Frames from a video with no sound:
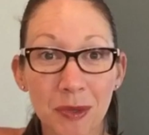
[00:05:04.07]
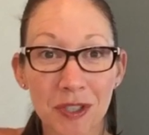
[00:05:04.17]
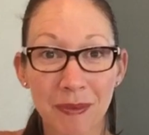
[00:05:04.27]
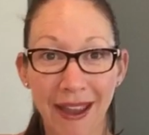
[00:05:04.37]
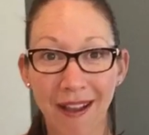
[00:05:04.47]

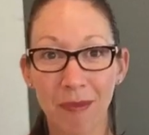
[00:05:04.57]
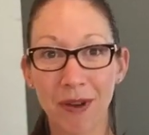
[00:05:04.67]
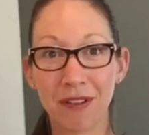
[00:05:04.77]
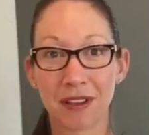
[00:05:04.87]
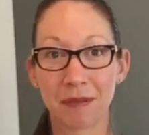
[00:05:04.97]
towards my
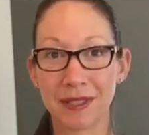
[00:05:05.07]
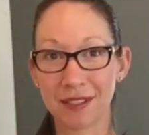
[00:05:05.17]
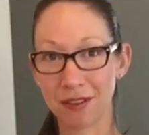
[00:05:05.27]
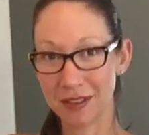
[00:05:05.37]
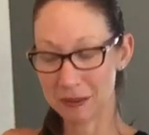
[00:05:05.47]
elbow. Let me
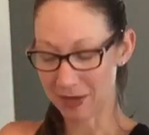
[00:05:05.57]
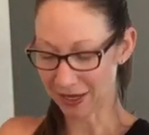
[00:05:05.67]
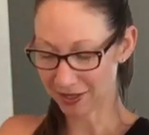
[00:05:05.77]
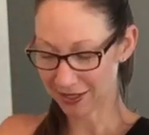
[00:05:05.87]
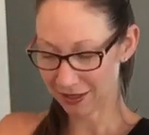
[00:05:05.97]
scoot this
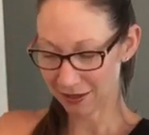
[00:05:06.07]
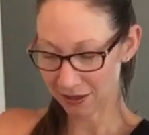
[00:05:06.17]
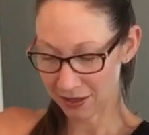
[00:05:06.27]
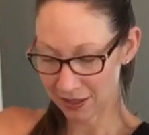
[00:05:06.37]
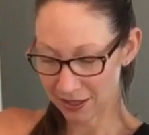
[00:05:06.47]
back just a little.